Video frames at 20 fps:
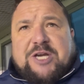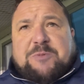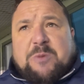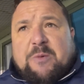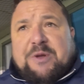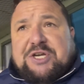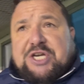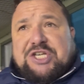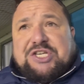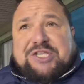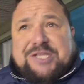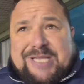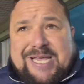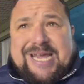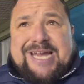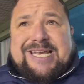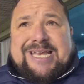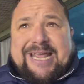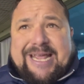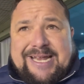but we just
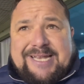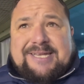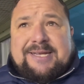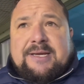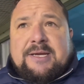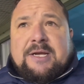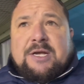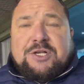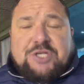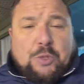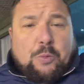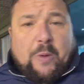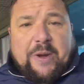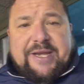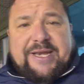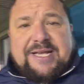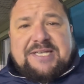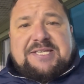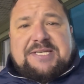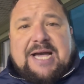needed to
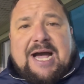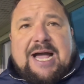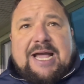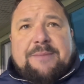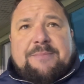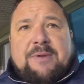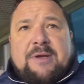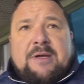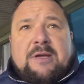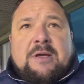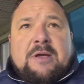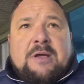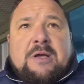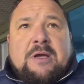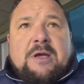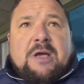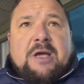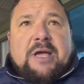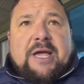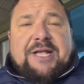win this game
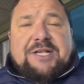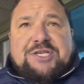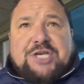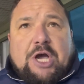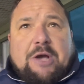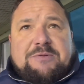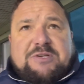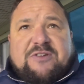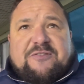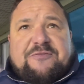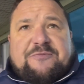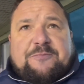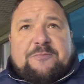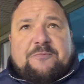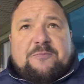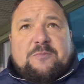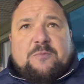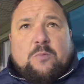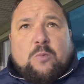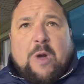in terms of
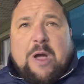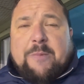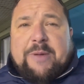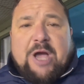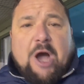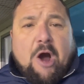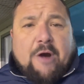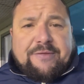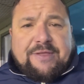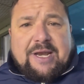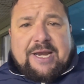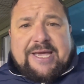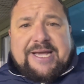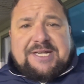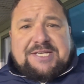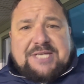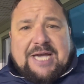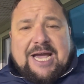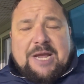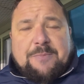where we are in the
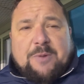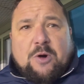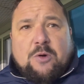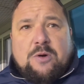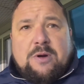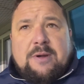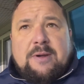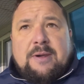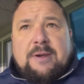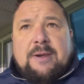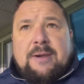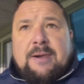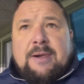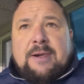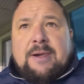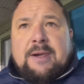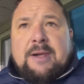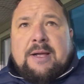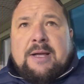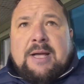league table
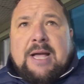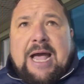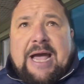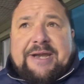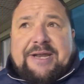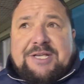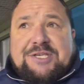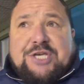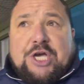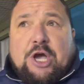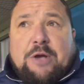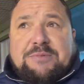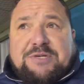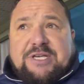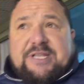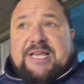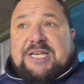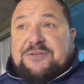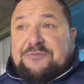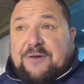and in terms
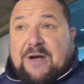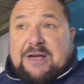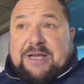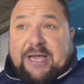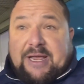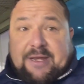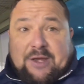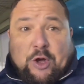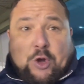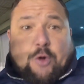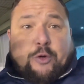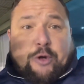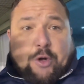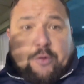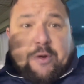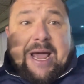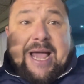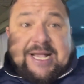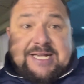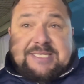of this fucking
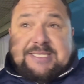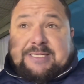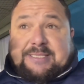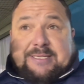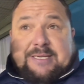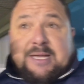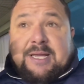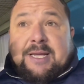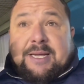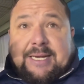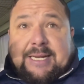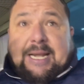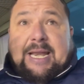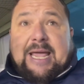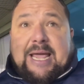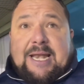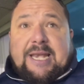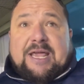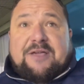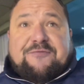hoodoo that is
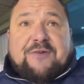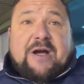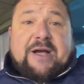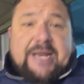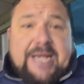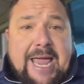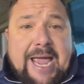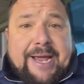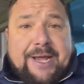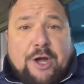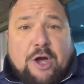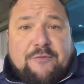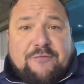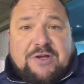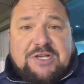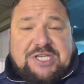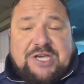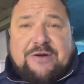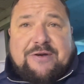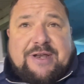clearly fucking hanging over
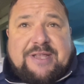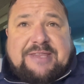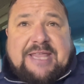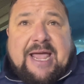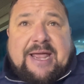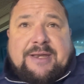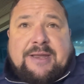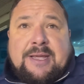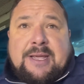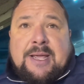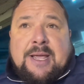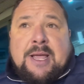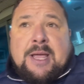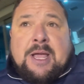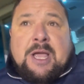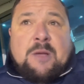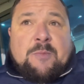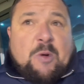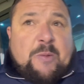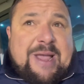us here at the Den.
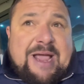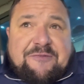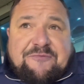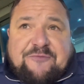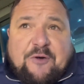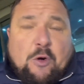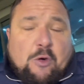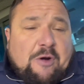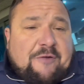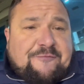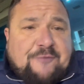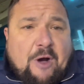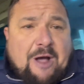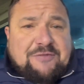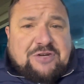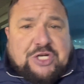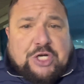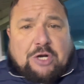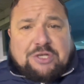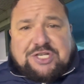But we had four or
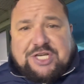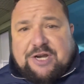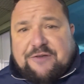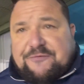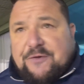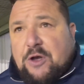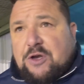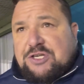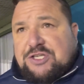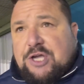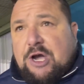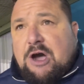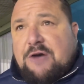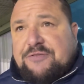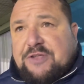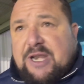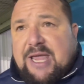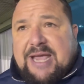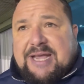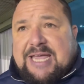five shots in the first
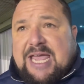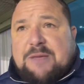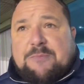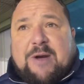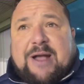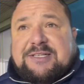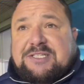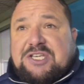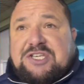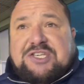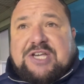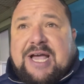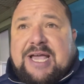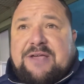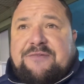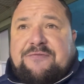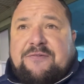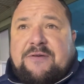half that their keeper had to save.